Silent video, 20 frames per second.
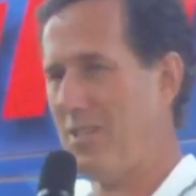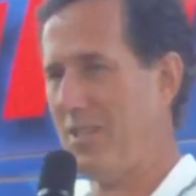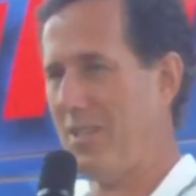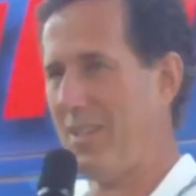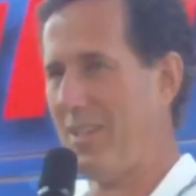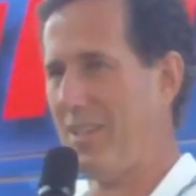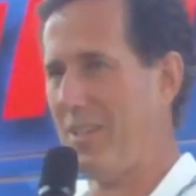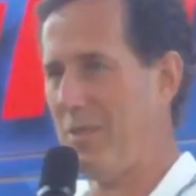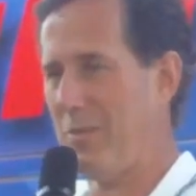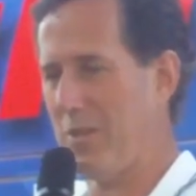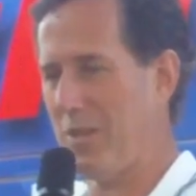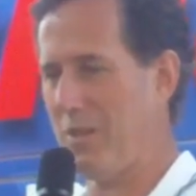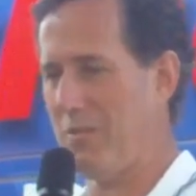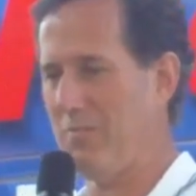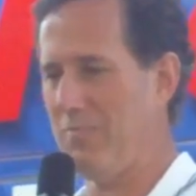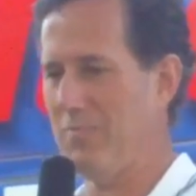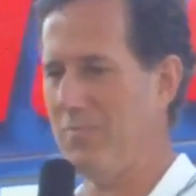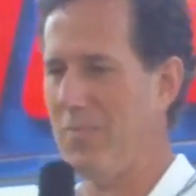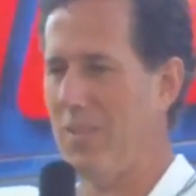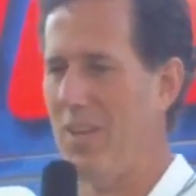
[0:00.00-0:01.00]
that again. Here we go.
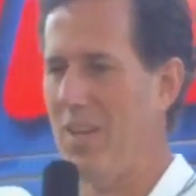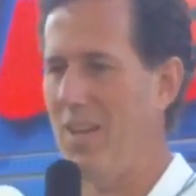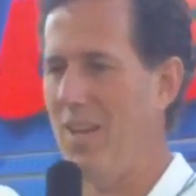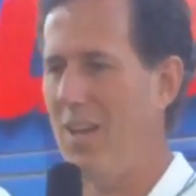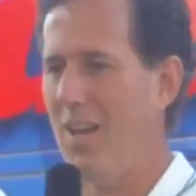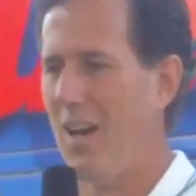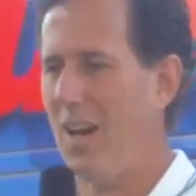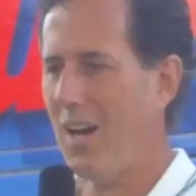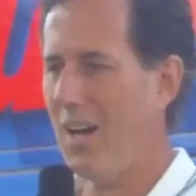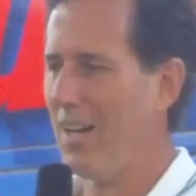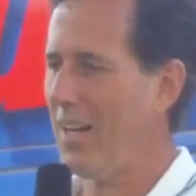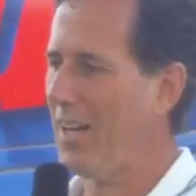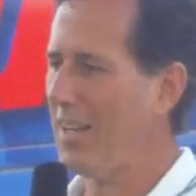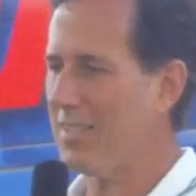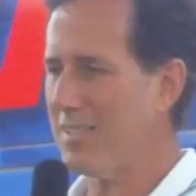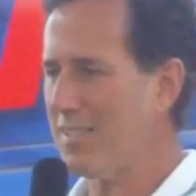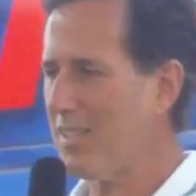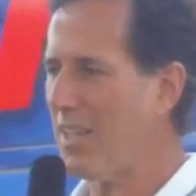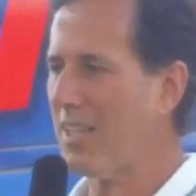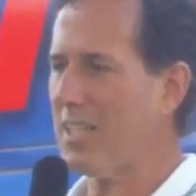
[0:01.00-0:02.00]

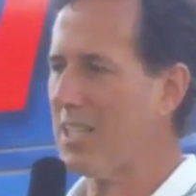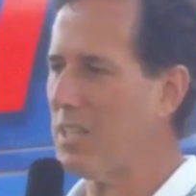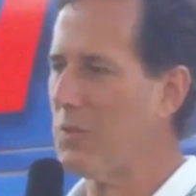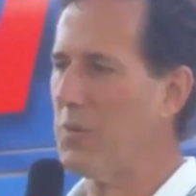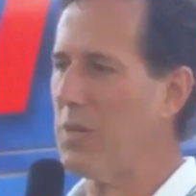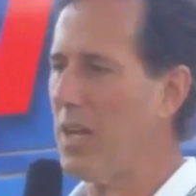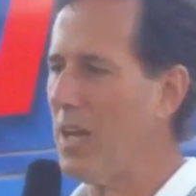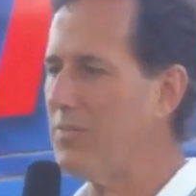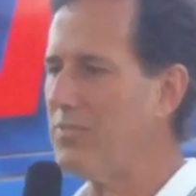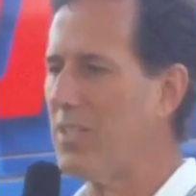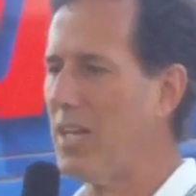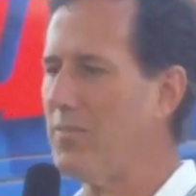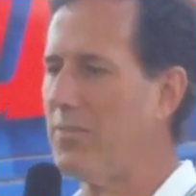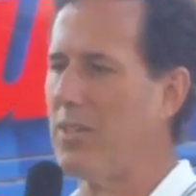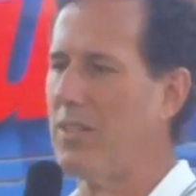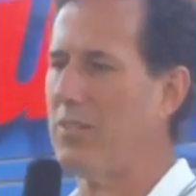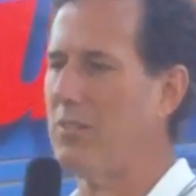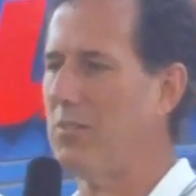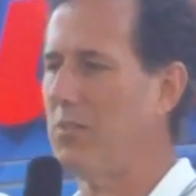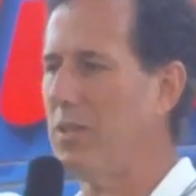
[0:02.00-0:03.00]
And secondly, we have to
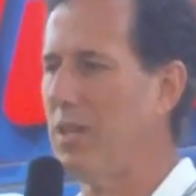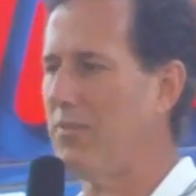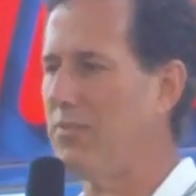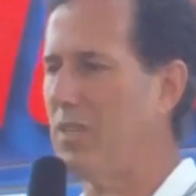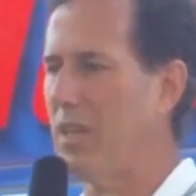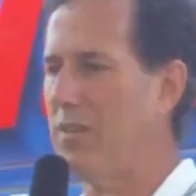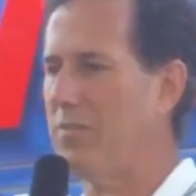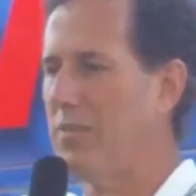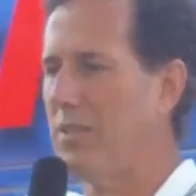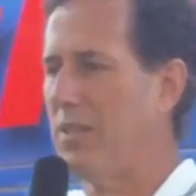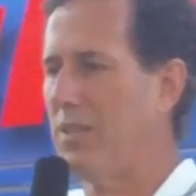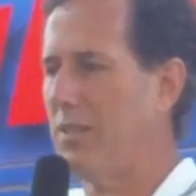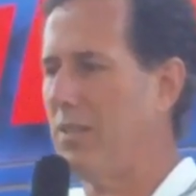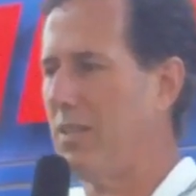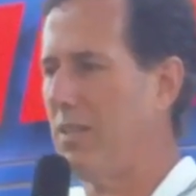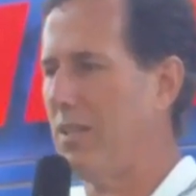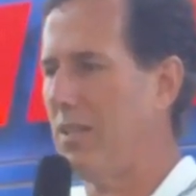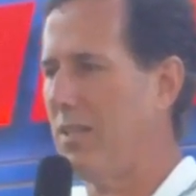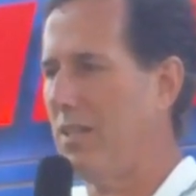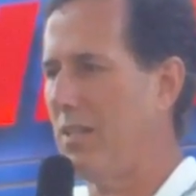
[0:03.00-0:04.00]
have
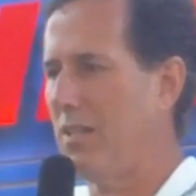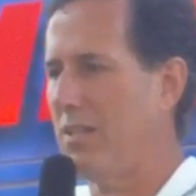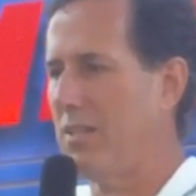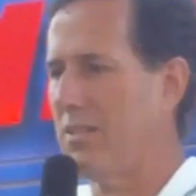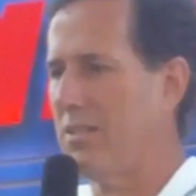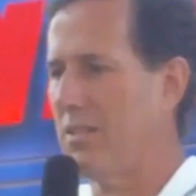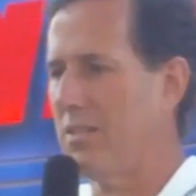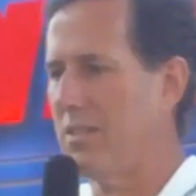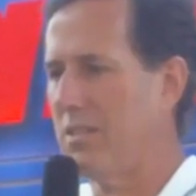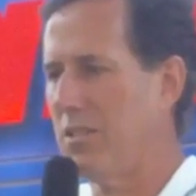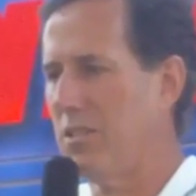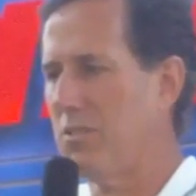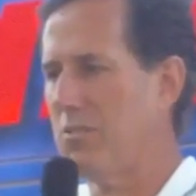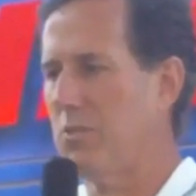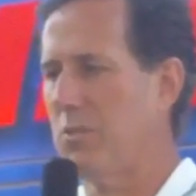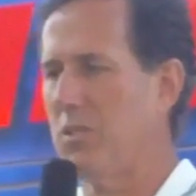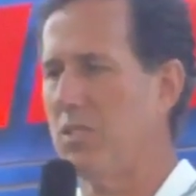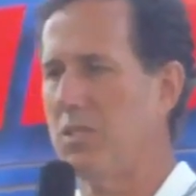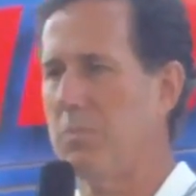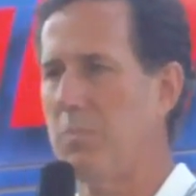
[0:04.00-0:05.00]
a
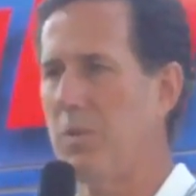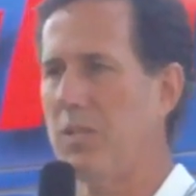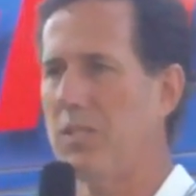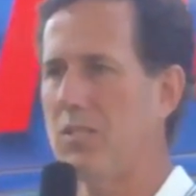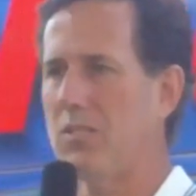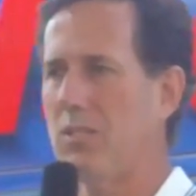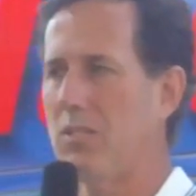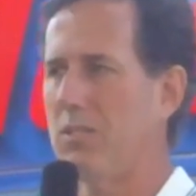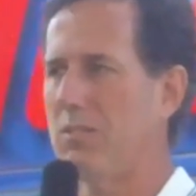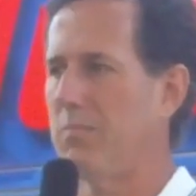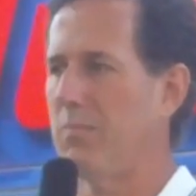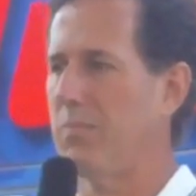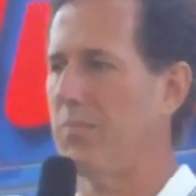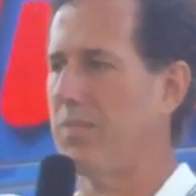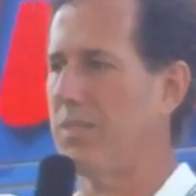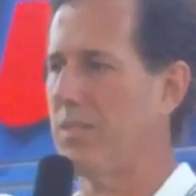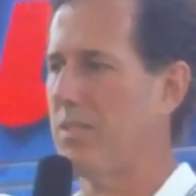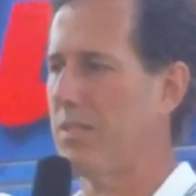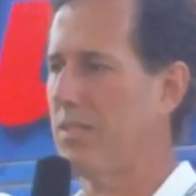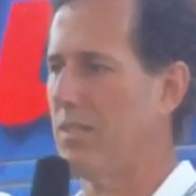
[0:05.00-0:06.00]
country that's based on
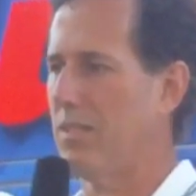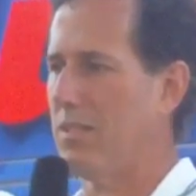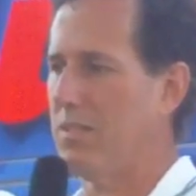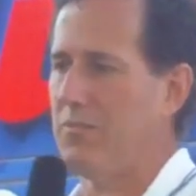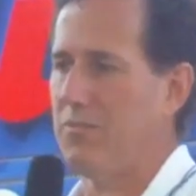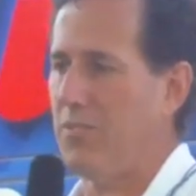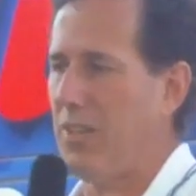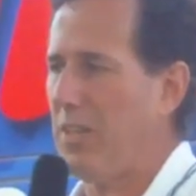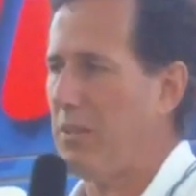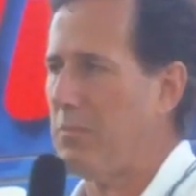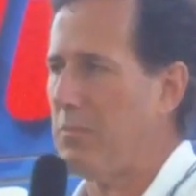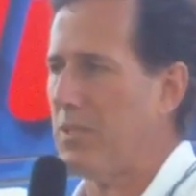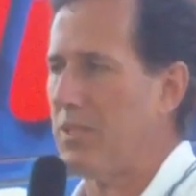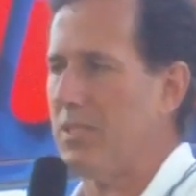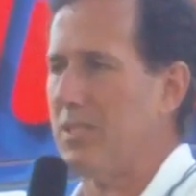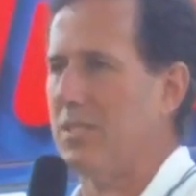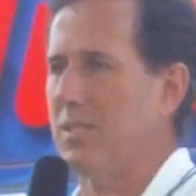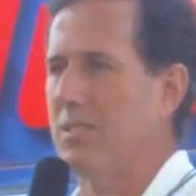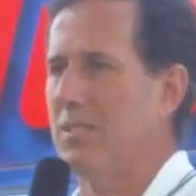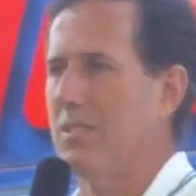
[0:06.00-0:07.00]

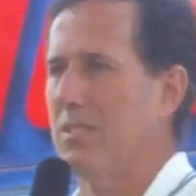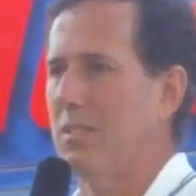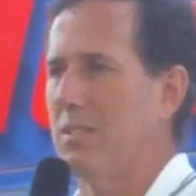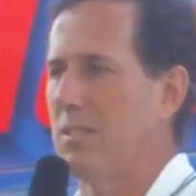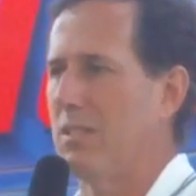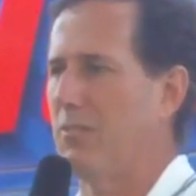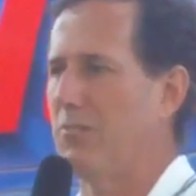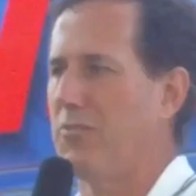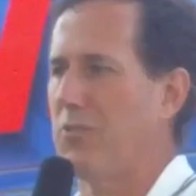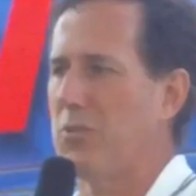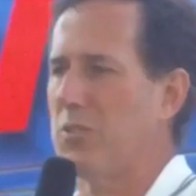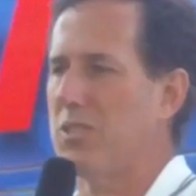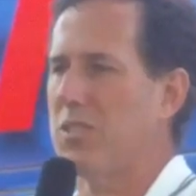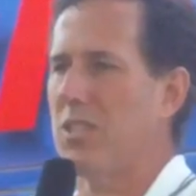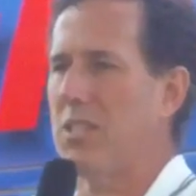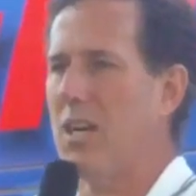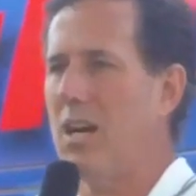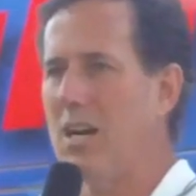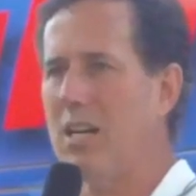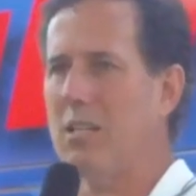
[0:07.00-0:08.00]
families. The first
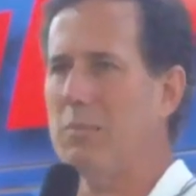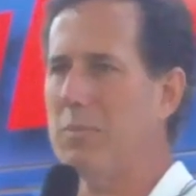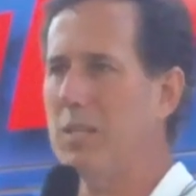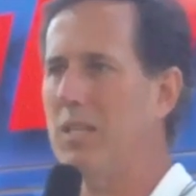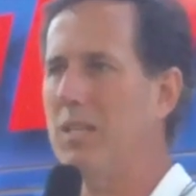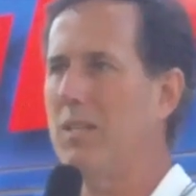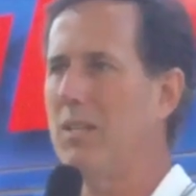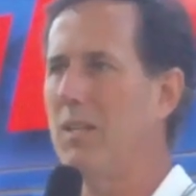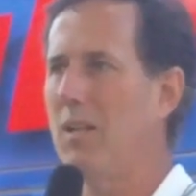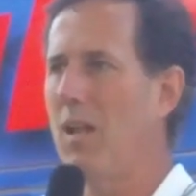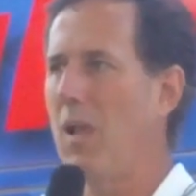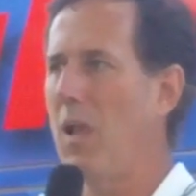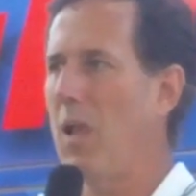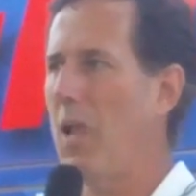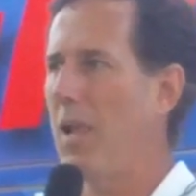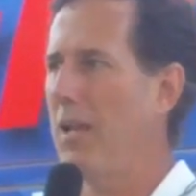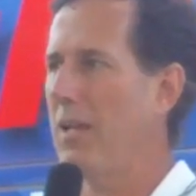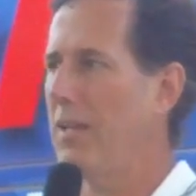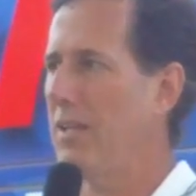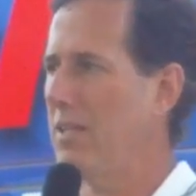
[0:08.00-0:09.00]
economy
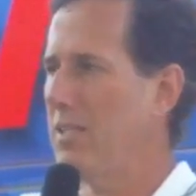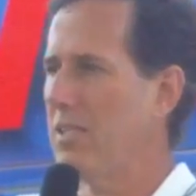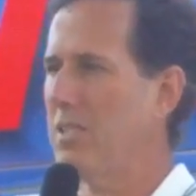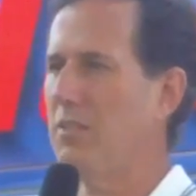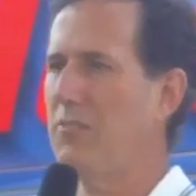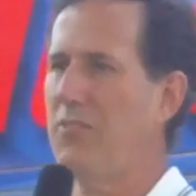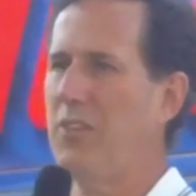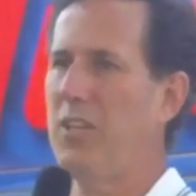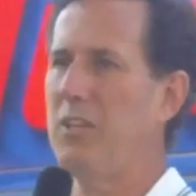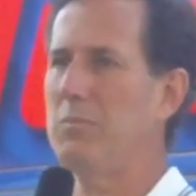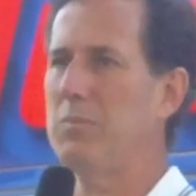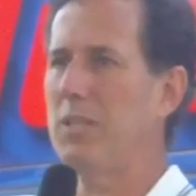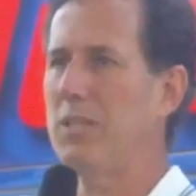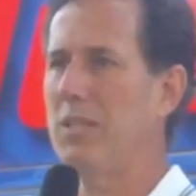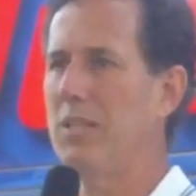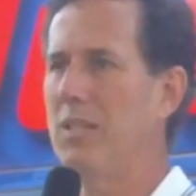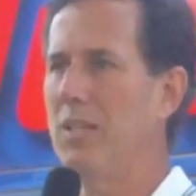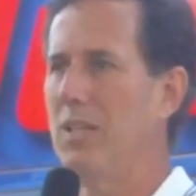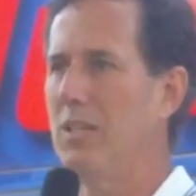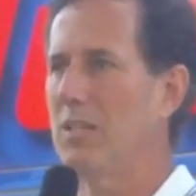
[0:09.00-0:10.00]
is the family.
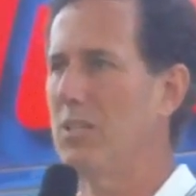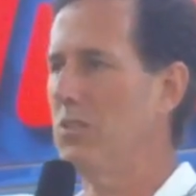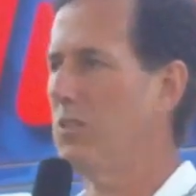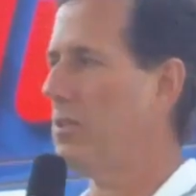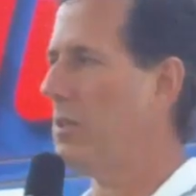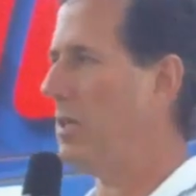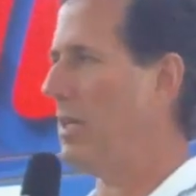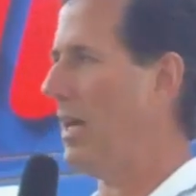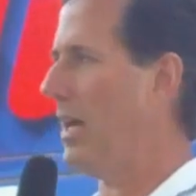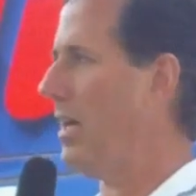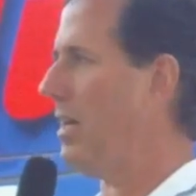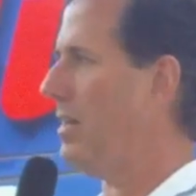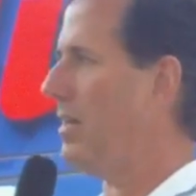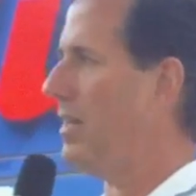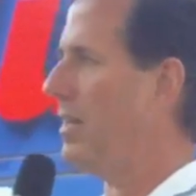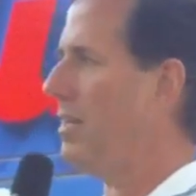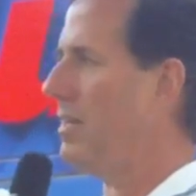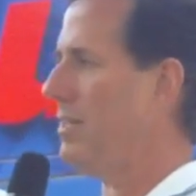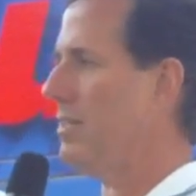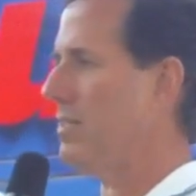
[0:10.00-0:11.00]
Look at
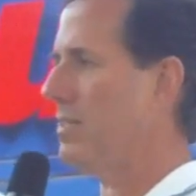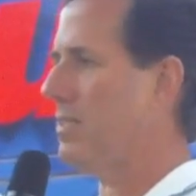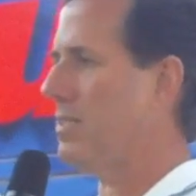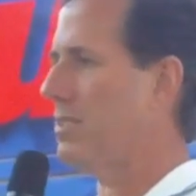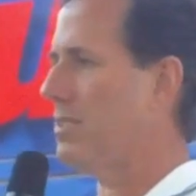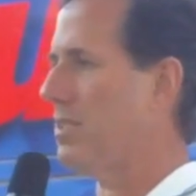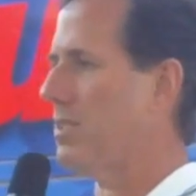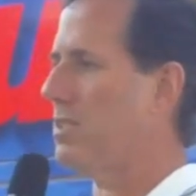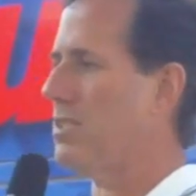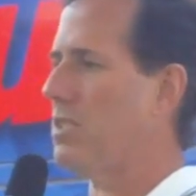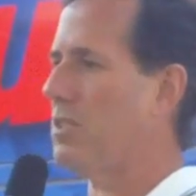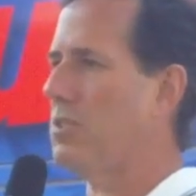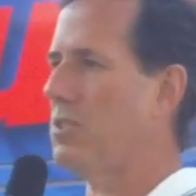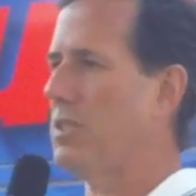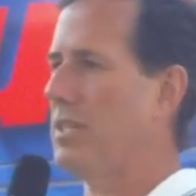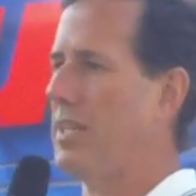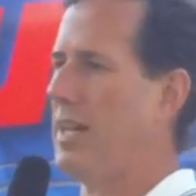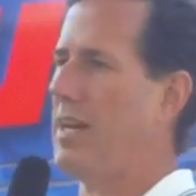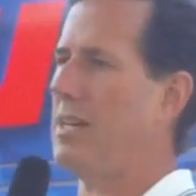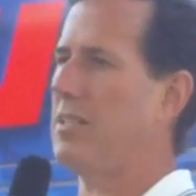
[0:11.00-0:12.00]
any
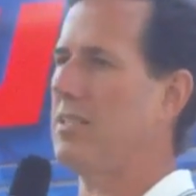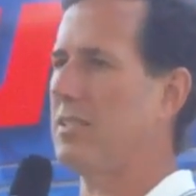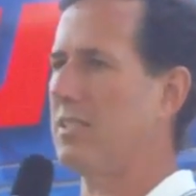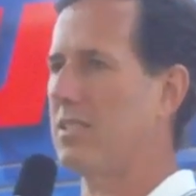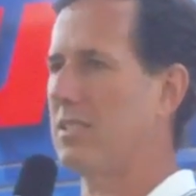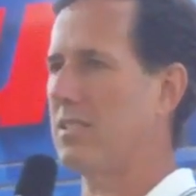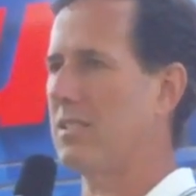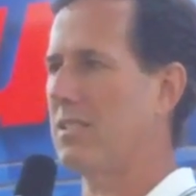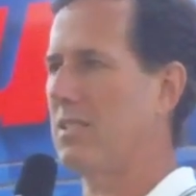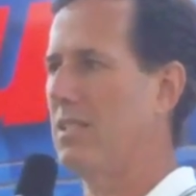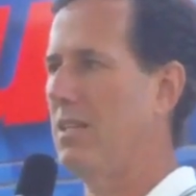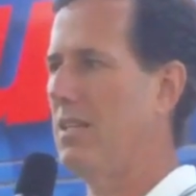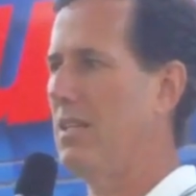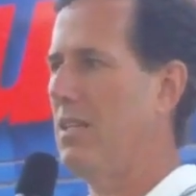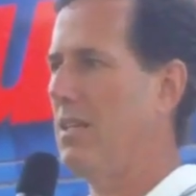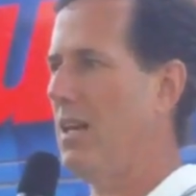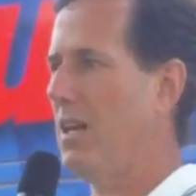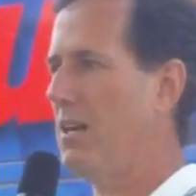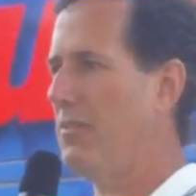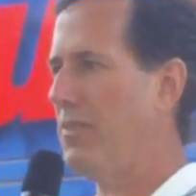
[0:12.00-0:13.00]
statistical analysis
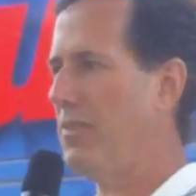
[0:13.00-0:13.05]
of